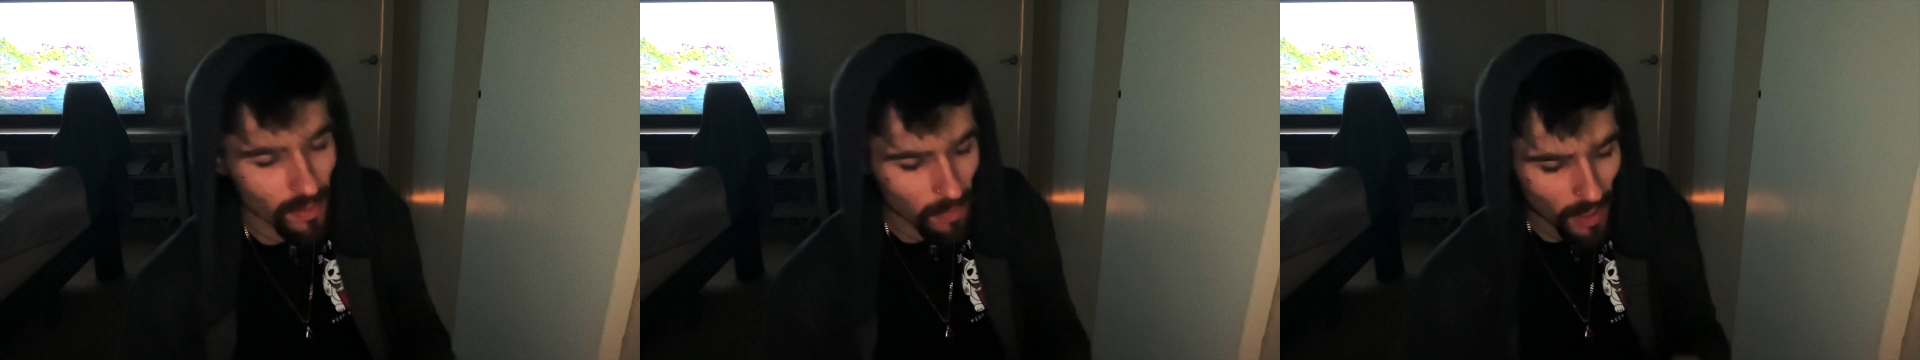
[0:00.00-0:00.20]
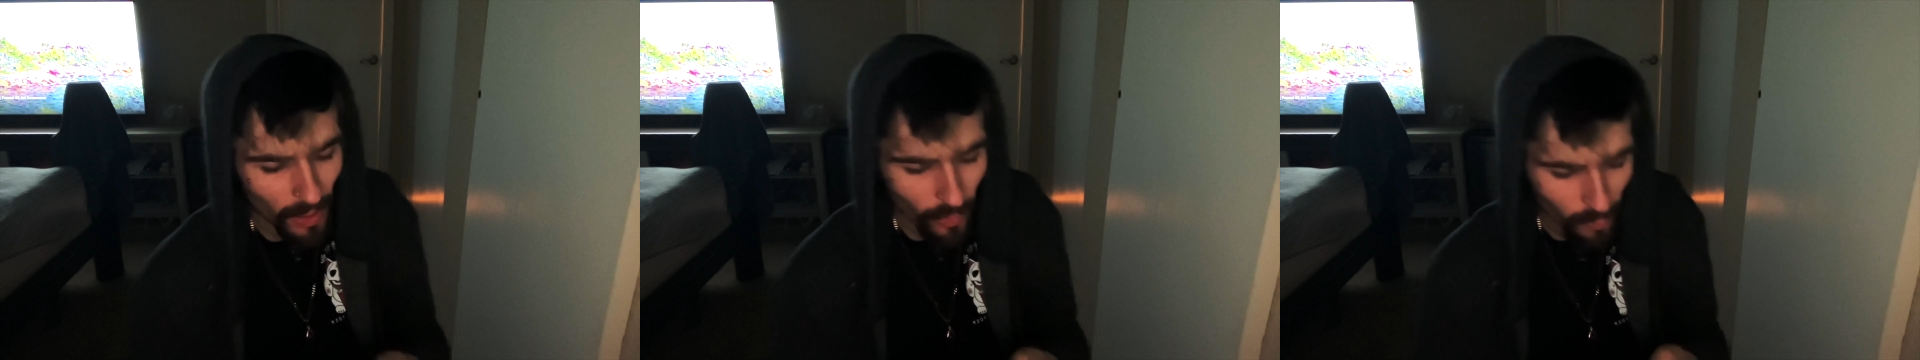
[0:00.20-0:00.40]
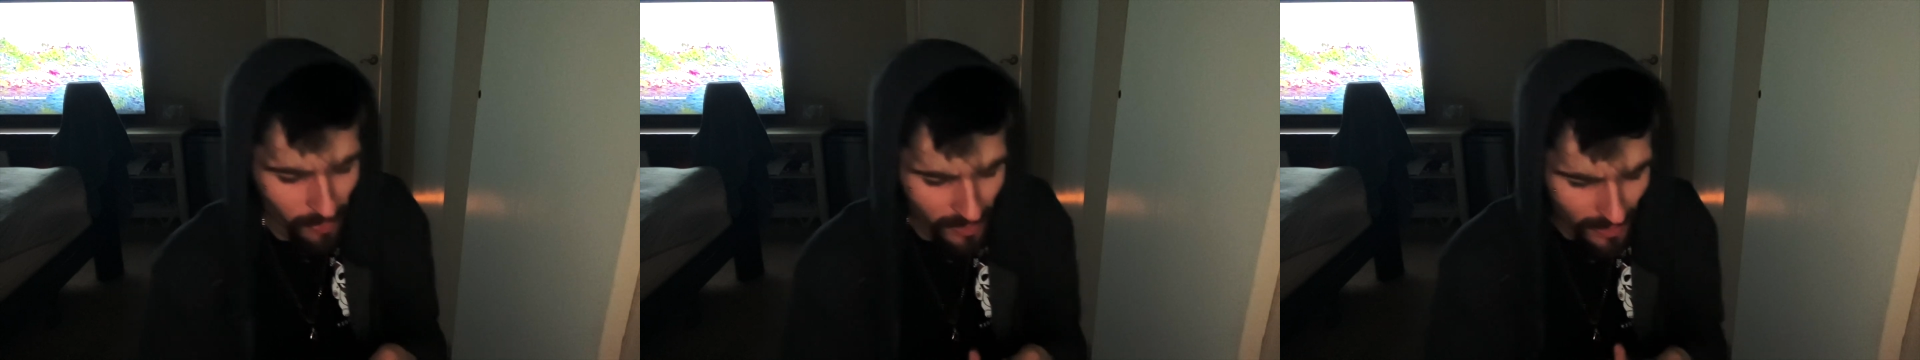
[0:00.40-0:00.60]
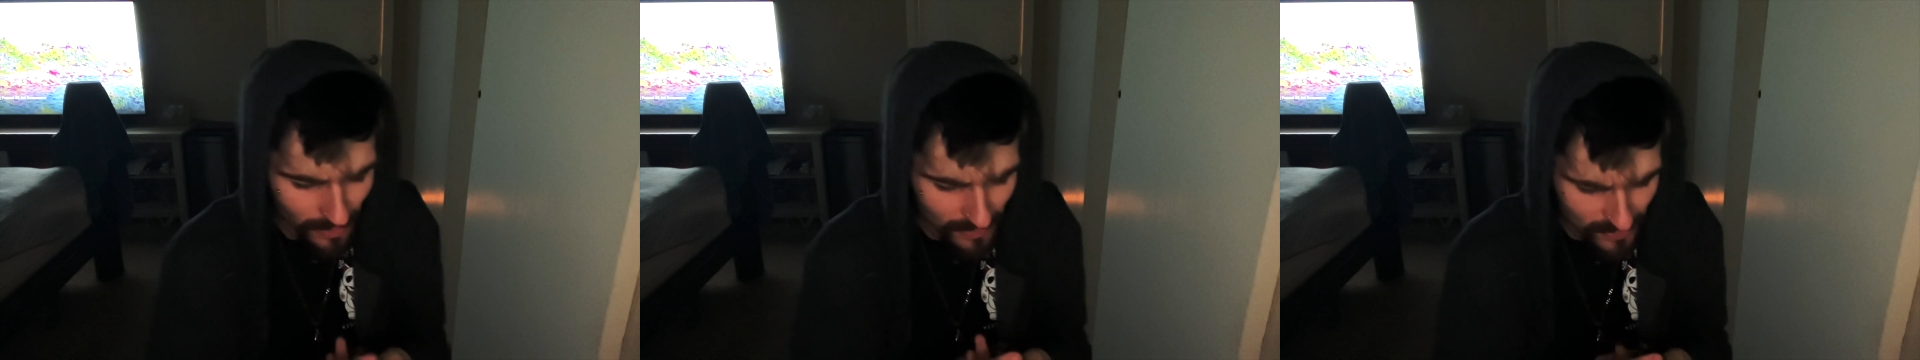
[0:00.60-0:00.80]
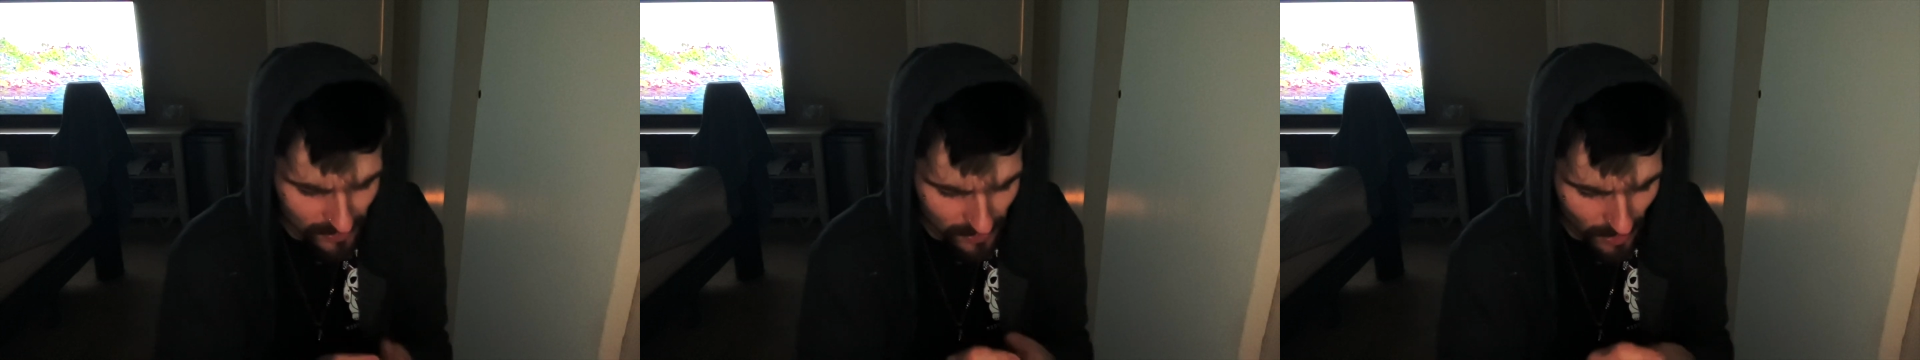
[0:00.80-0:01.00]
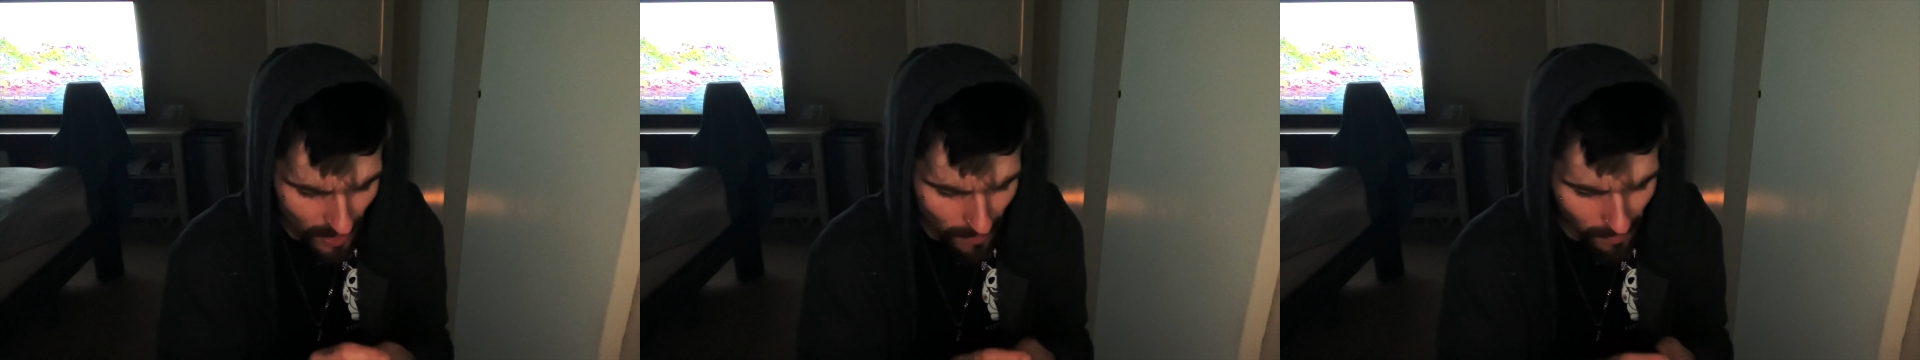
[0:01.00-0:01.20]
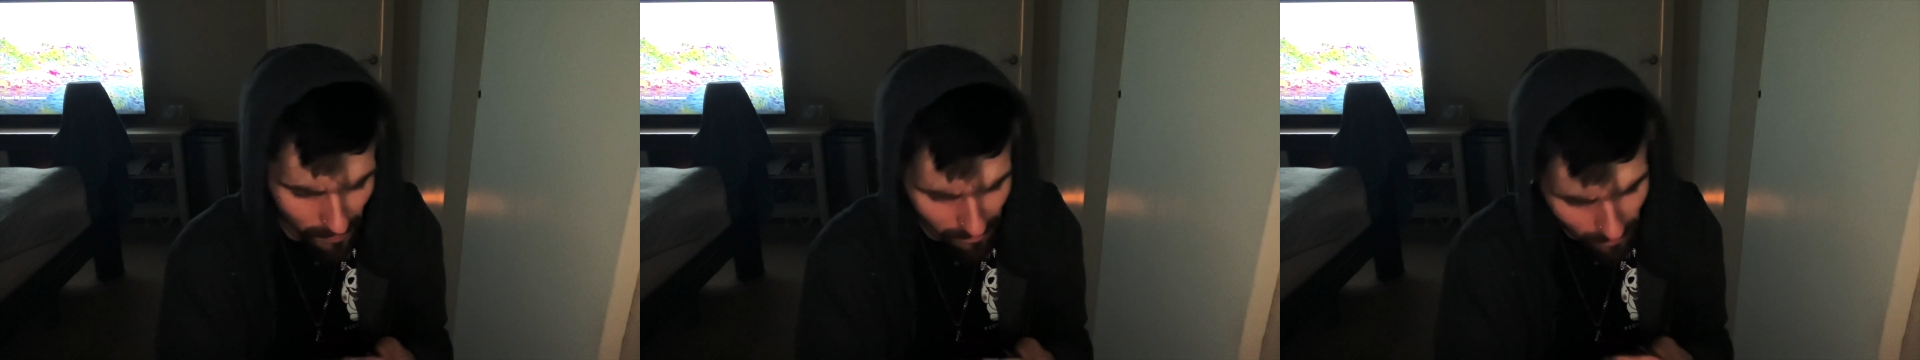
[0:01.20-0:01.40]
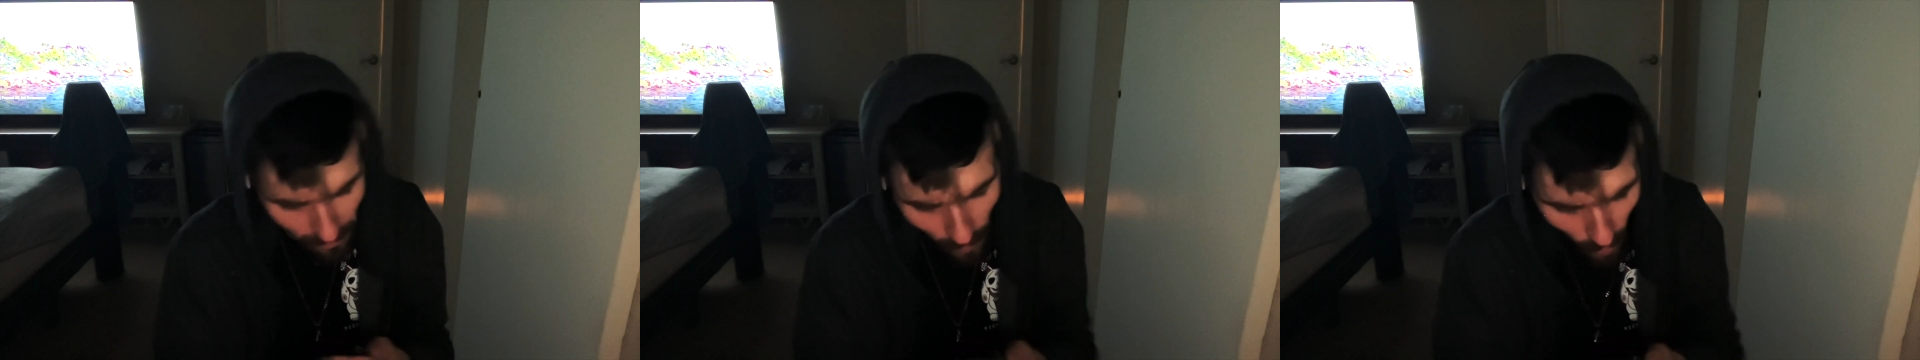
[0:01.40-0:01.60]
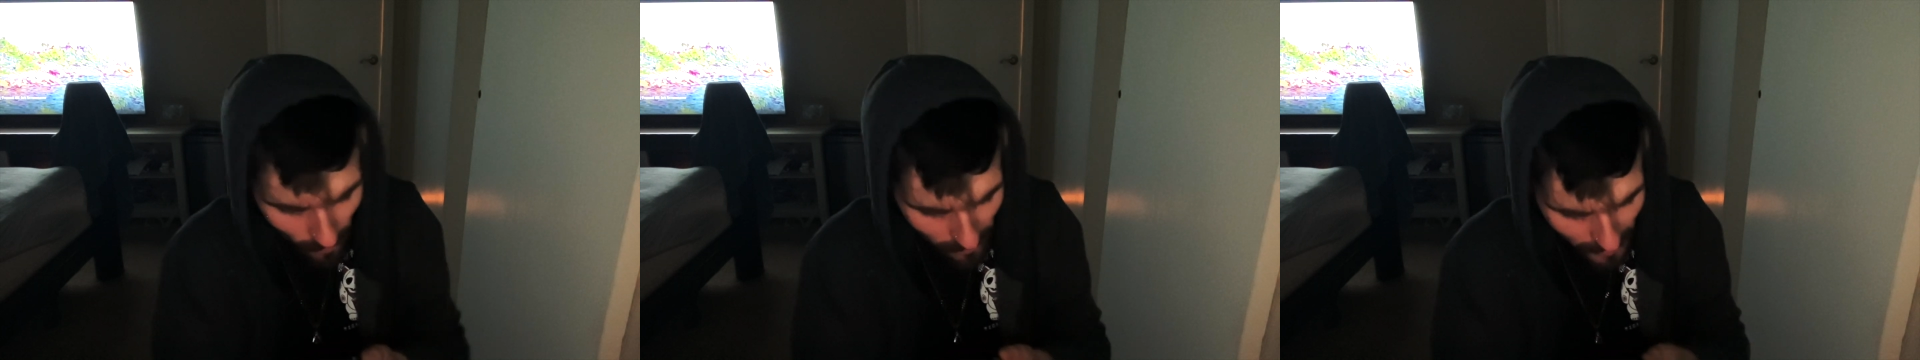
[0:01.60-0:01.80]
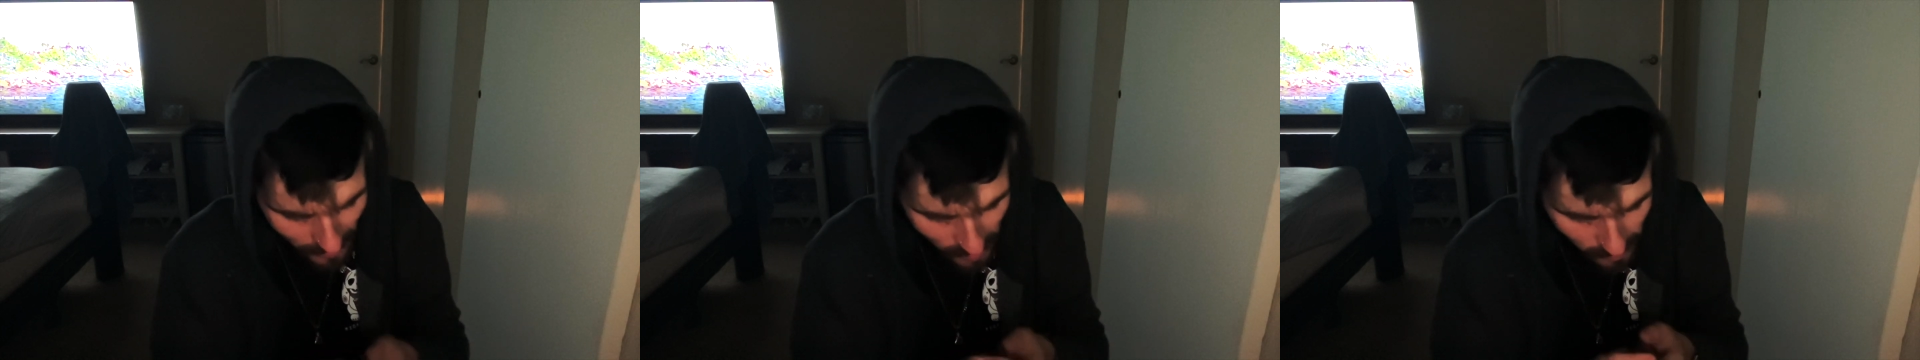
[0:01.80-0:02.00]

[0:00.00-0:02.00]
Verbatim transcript: the bottle because I'm more of an